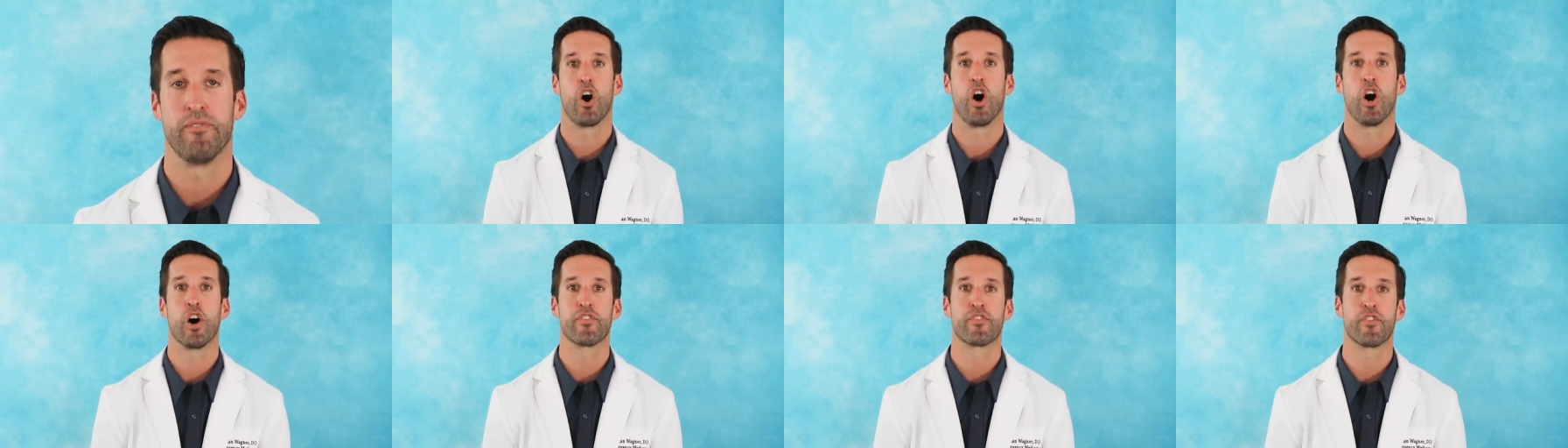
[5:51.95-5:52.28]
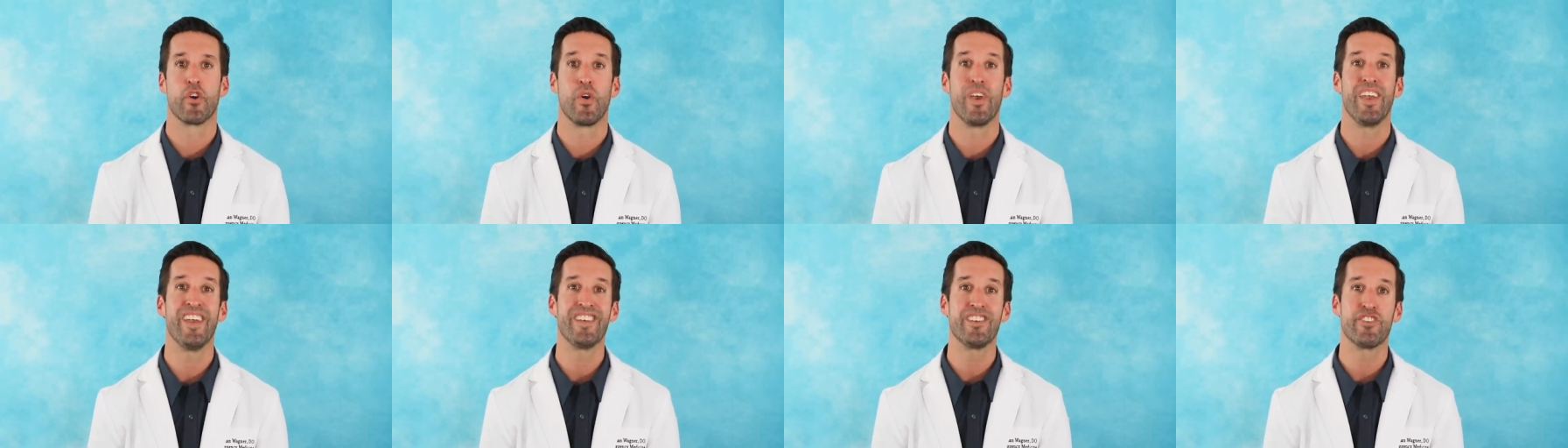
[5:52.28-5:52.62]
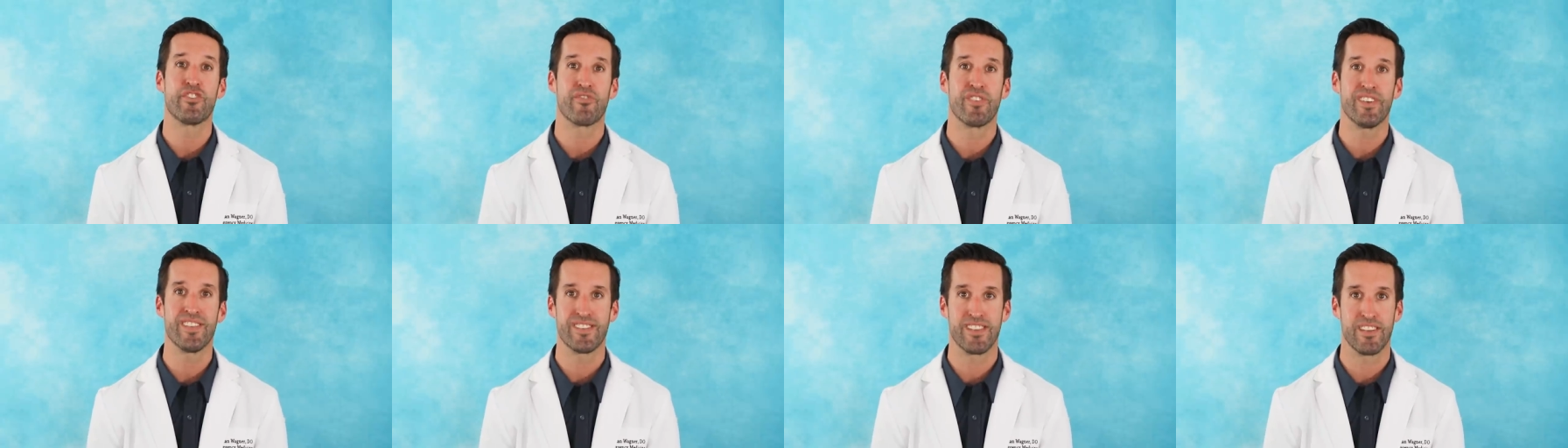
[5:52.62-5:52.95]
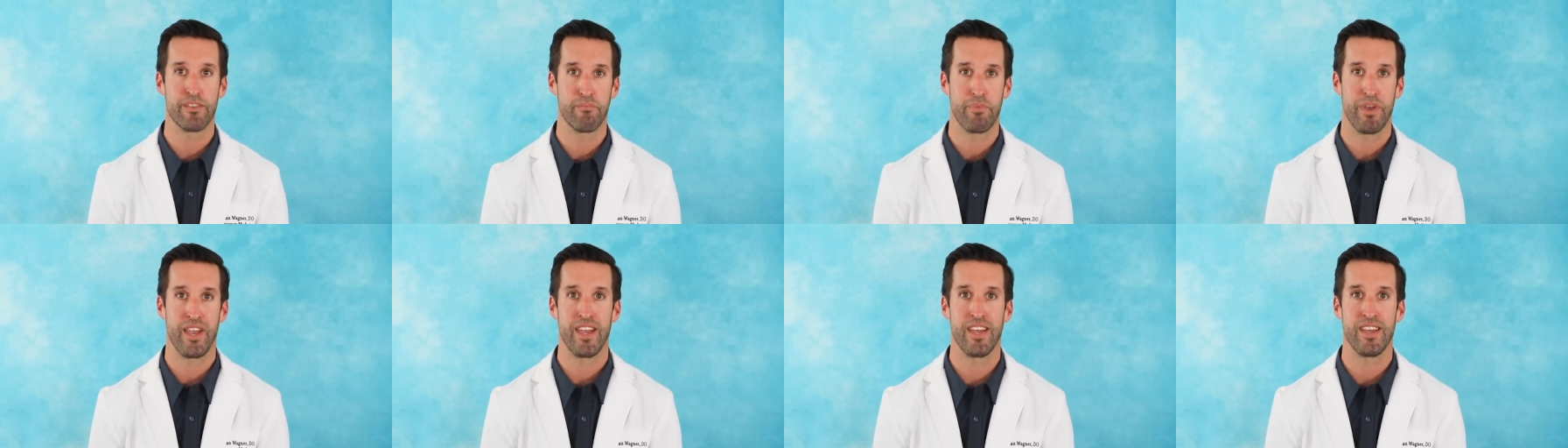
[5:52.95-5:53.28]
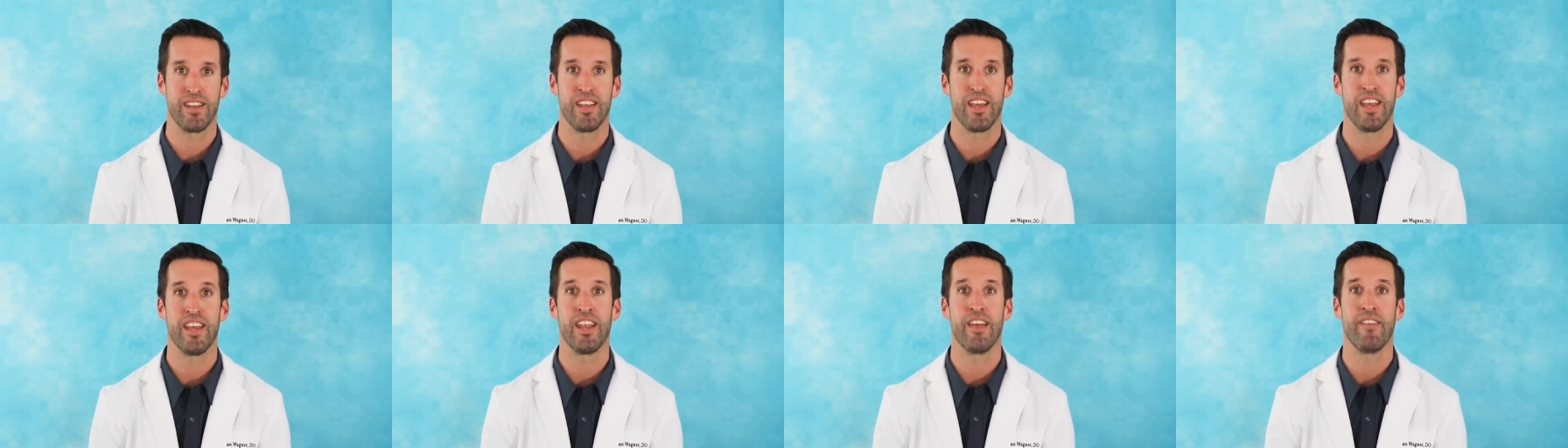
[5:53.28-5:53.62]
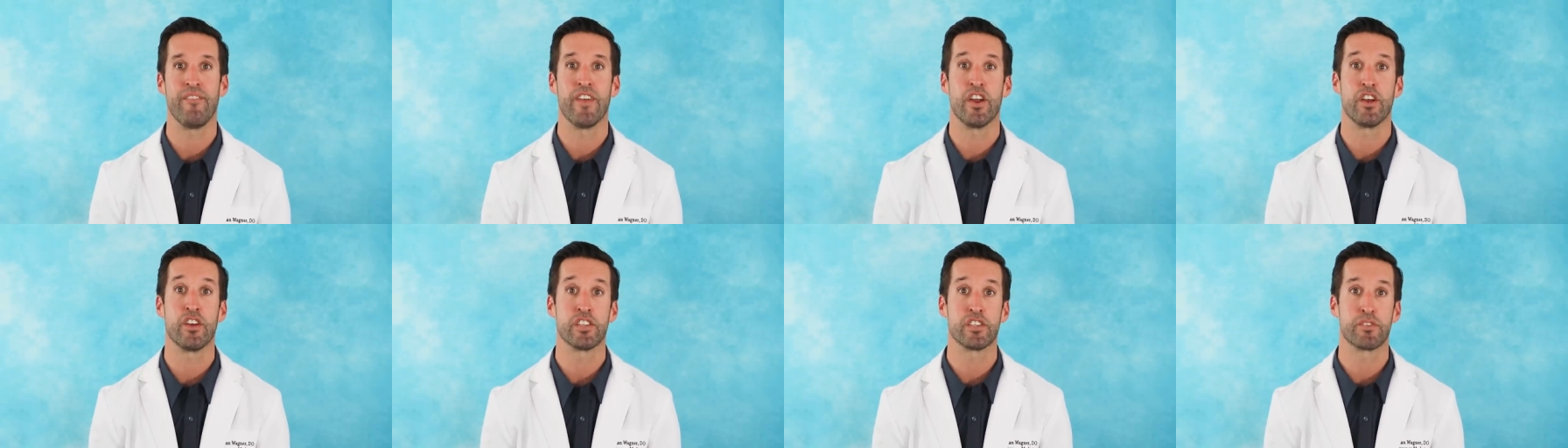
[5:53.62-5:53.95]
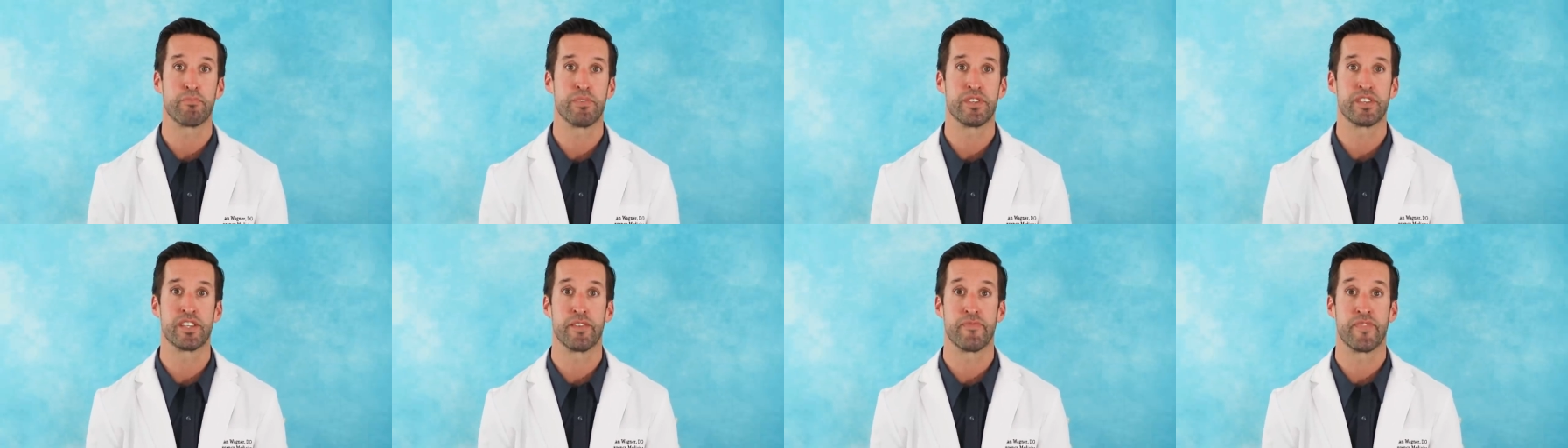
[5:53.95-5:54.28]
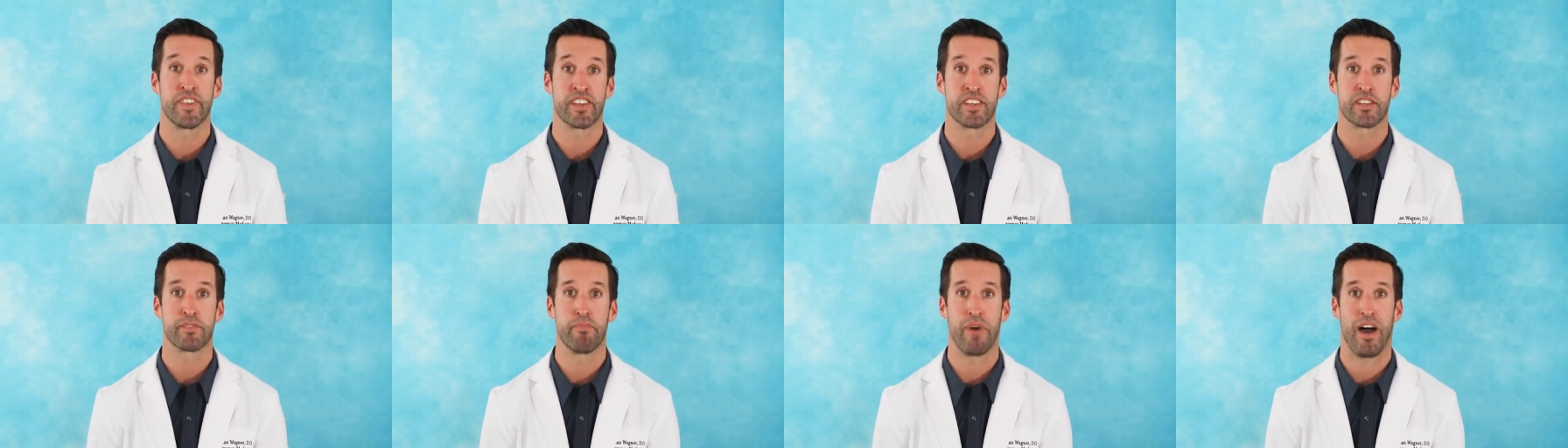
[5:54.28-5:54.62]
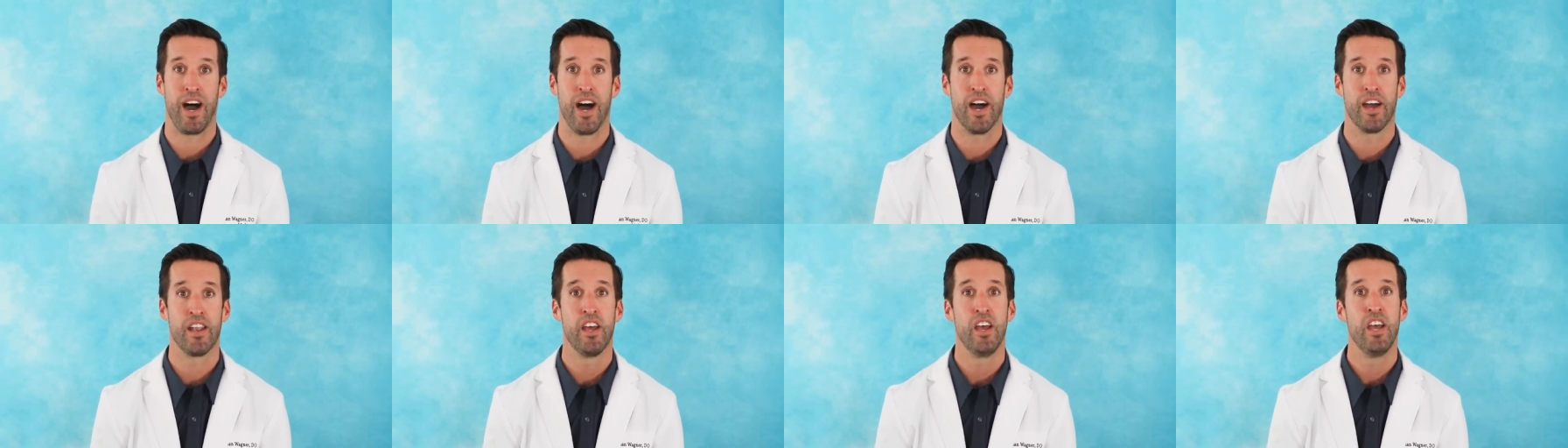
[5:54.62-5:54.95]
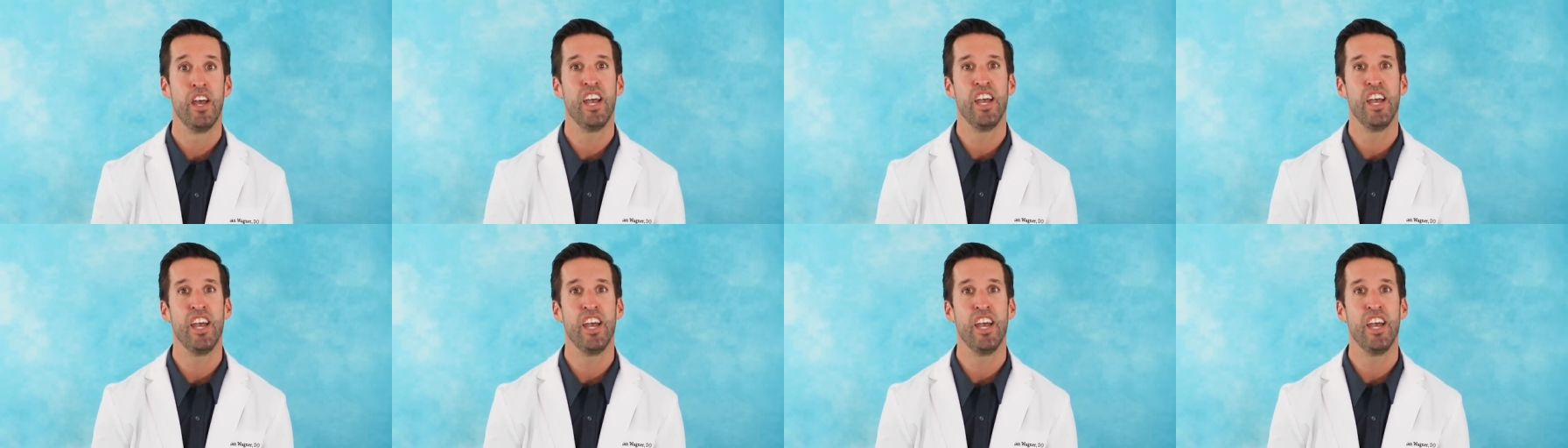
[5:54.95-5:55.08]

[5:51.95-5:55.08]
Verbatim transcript: Also, increasing pain in a very specific spot